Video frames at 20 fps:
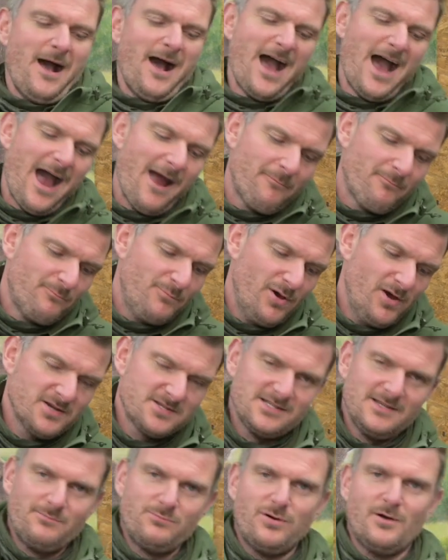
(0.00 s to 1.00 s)
I
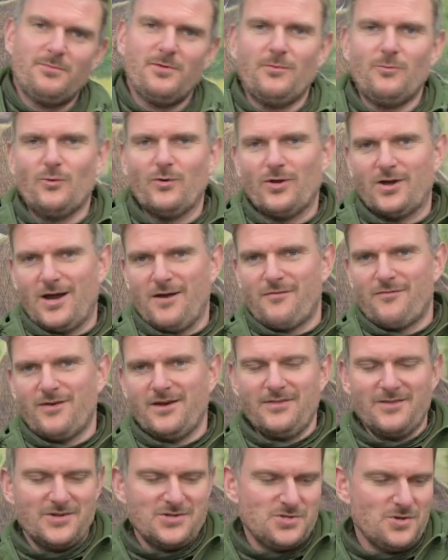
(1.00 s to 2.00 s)
personally probably wouldn't go for
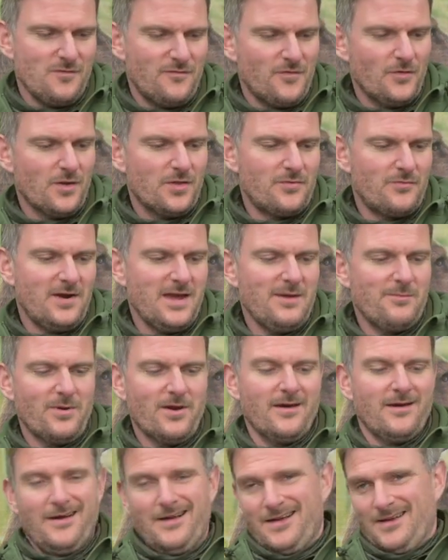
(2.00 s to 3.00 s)
it in the 243,
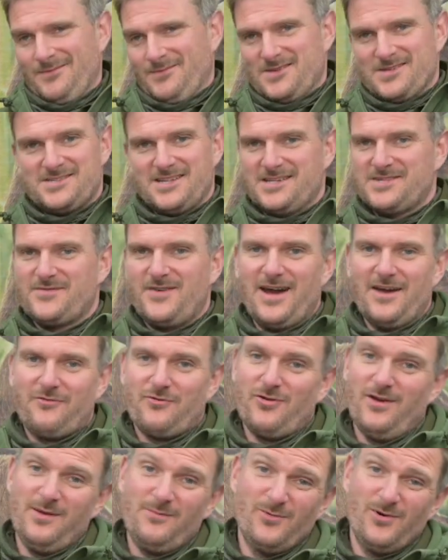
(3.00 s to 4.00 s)
but the 6.5
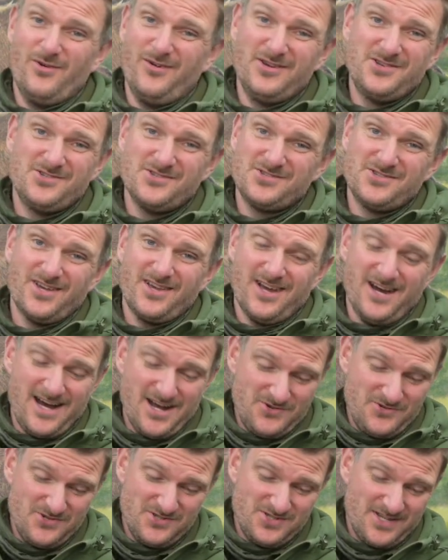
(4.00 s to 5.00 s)
Creedmoor is just the
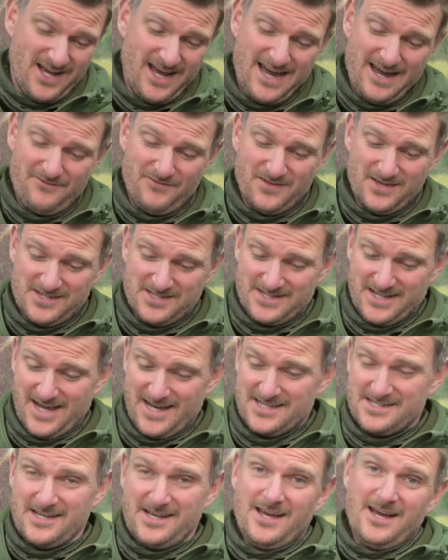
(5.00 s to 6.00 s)
cartridge to have these
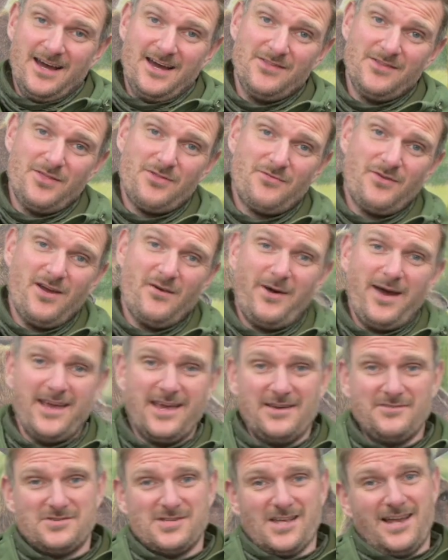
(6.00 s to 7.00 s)
days, and the
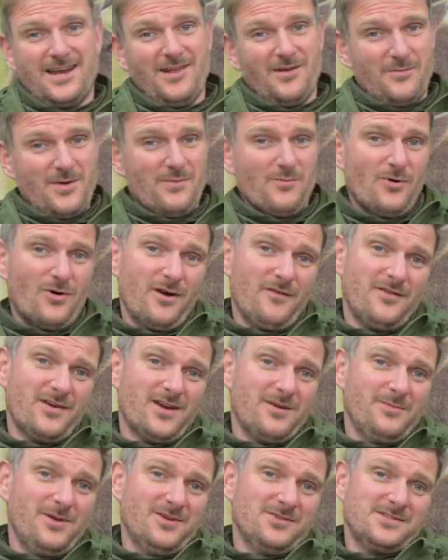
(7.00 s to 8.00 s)
308 gives you that little bit more if you're
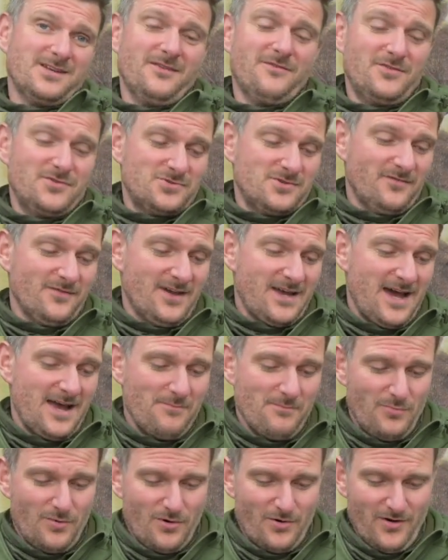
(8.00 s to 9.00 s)
going to be using it for driven
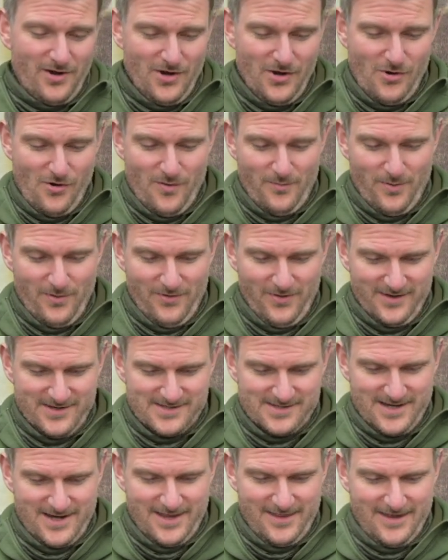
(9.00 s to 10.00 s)
game, boring Europe and
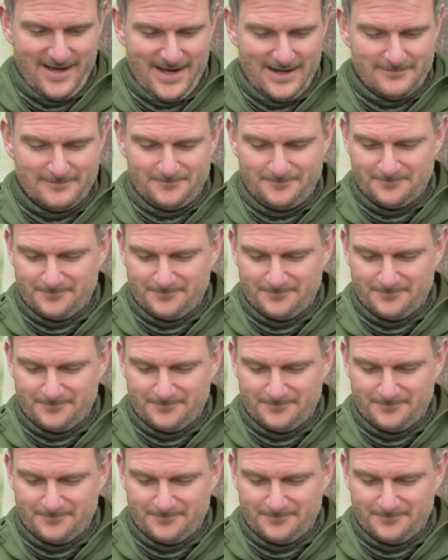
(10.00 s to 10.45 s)
things like that.